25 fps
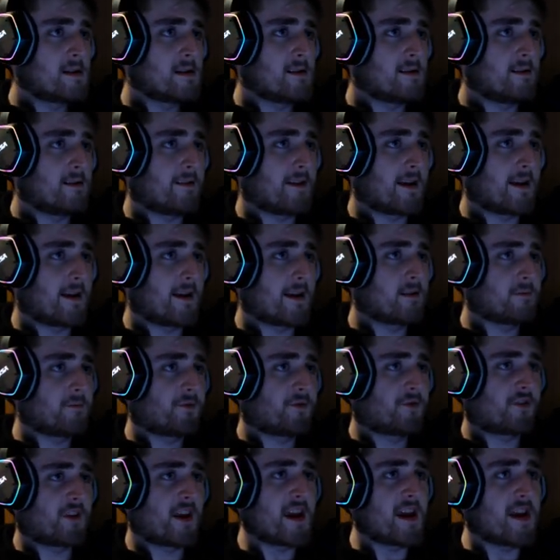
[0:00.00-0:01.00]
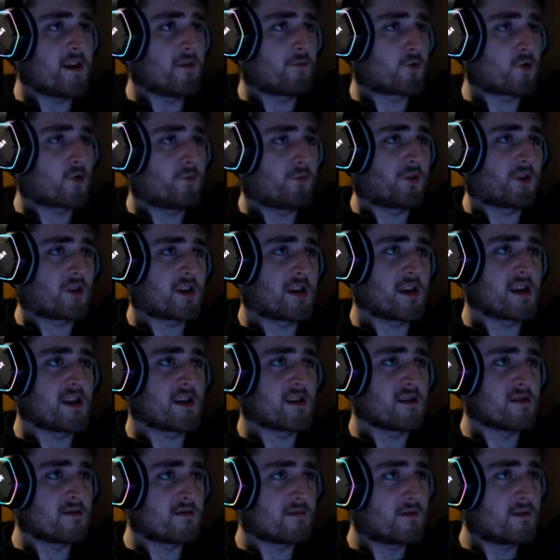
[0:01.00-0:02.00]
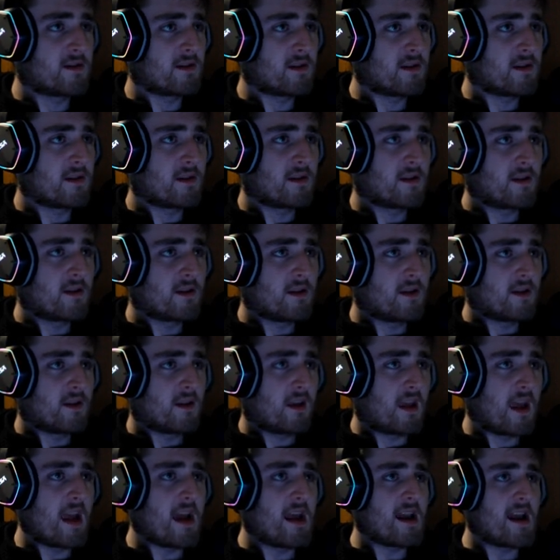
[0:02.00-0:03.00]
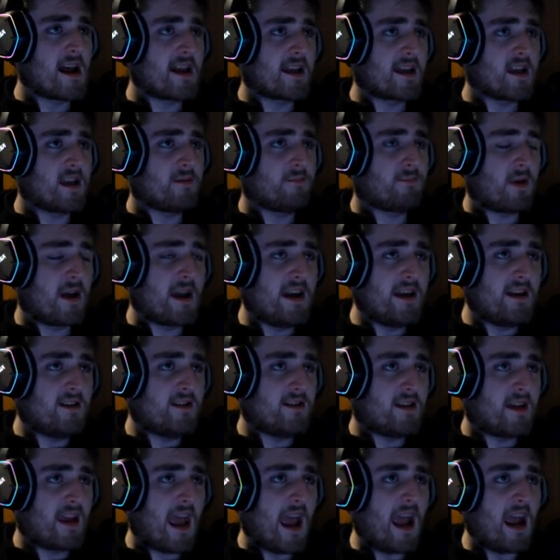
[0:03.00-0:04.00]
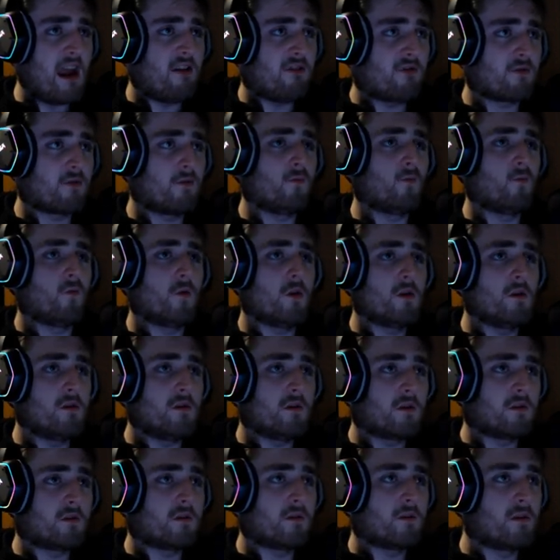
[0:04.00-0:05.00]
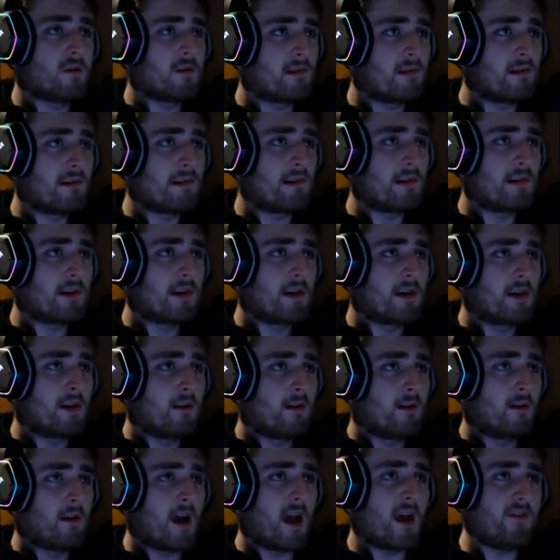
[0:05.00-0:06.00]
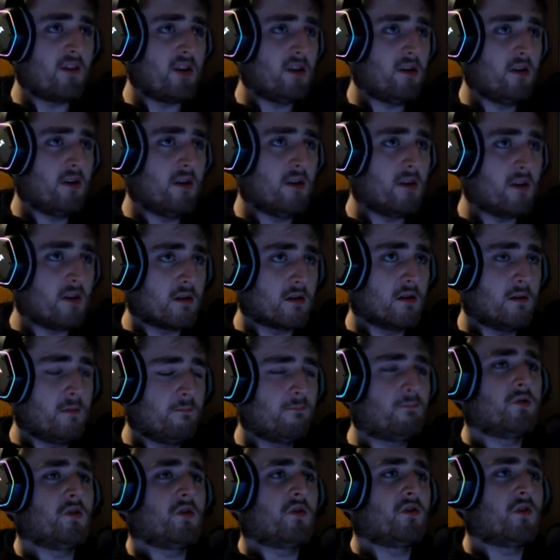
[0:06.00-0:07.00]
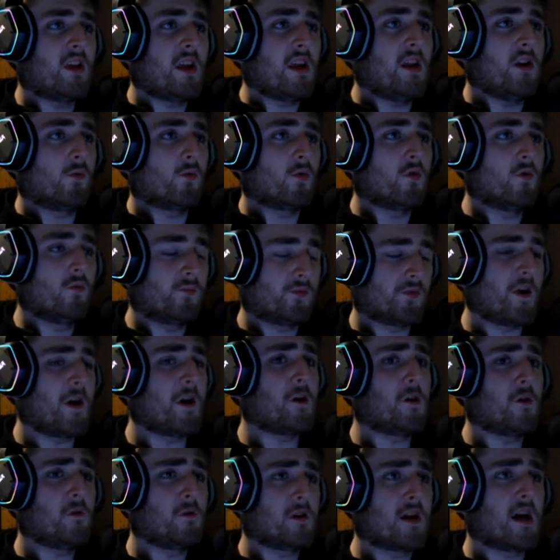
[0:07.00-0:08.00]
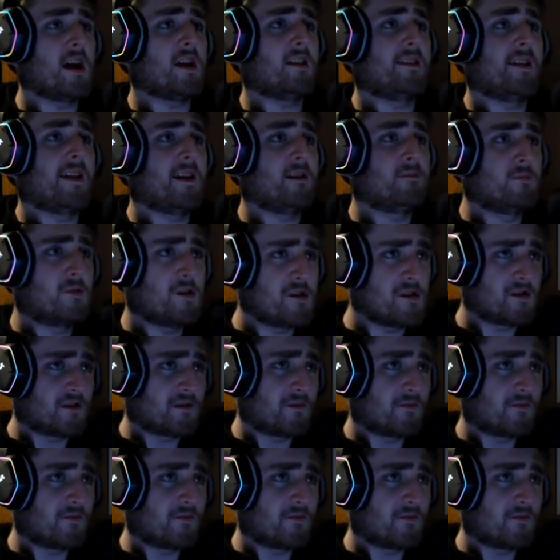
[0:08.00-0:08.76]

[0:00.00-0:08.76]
Damn sand roops again. Can I get paid in cash for once? I've eaten nothing but sand roops all goddamn month.